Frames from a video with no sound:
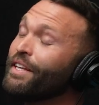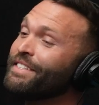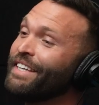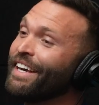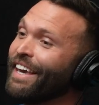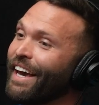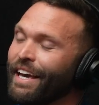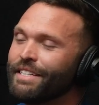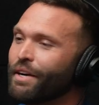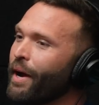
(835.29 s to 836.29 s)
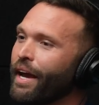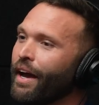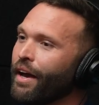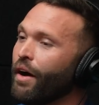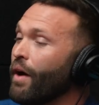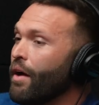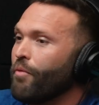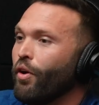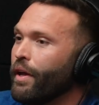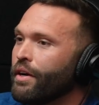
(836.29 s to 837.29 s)
that's sick. Yeah, he's a great guy. I've
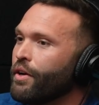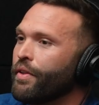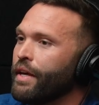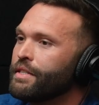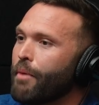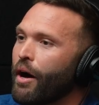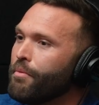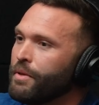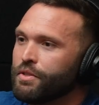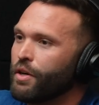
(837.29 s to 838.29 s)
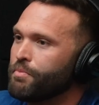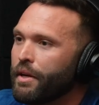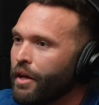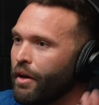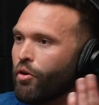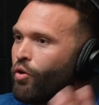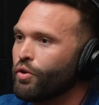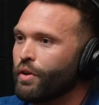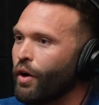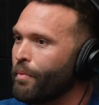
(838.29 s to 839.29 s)
only heard good things about him. He's always been, cool
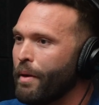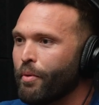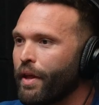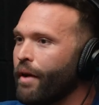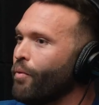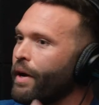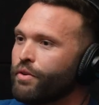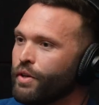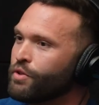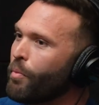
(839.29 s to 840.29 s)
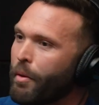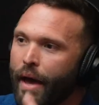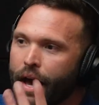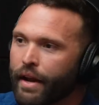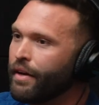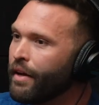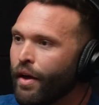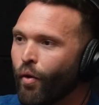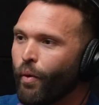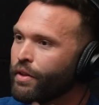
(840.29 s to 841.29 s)
to all the people that went to his open mat and
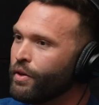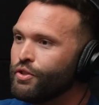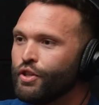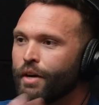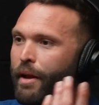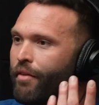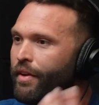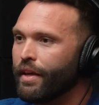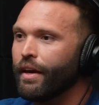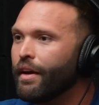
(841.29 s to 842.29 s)
went to his gym and everything.